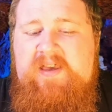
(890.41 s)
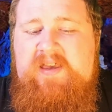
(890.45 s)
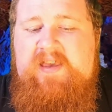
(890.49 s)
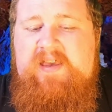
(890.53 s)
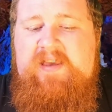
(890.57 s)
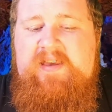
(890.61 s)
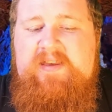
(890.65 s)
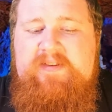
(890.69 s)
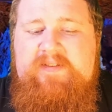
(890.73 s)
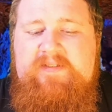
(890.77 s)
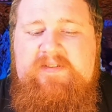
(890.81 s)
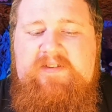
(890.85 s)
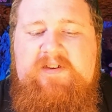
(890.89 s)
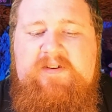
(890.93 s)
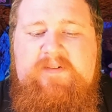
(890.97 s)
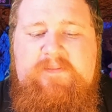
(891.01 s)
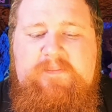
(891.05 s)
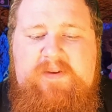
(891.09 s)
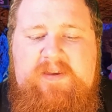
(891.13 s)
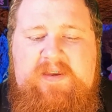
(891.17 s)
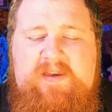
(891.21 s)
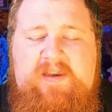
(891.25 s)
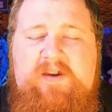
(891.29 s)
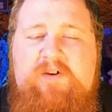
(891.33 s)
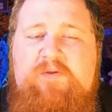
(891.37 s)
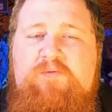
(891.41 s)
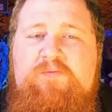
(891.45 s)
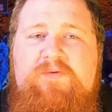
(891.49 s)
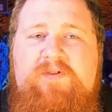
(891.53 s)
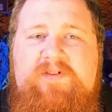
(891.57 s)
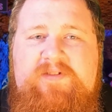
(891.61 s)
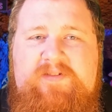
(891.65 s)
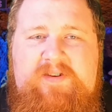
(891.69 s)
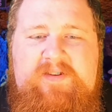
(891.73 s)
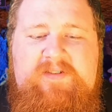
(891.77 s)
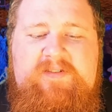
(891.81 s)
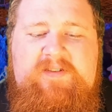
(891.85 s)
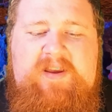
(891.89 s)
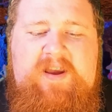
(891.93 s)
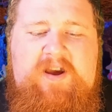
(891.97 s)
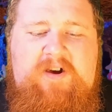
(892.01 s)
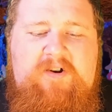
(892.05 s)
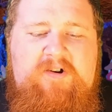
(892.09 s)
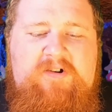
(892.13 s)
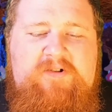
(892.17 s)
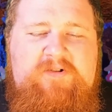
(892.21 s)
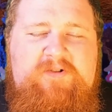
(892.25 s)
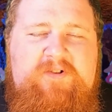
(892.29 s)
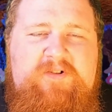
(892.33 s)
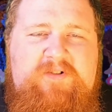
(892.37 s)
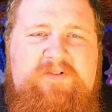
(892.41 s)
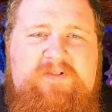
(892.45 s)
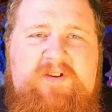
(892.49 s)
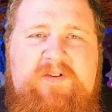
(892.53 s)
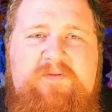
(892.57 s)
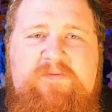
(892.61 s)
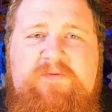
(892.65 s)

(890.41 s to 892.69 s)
is going to be resist characters.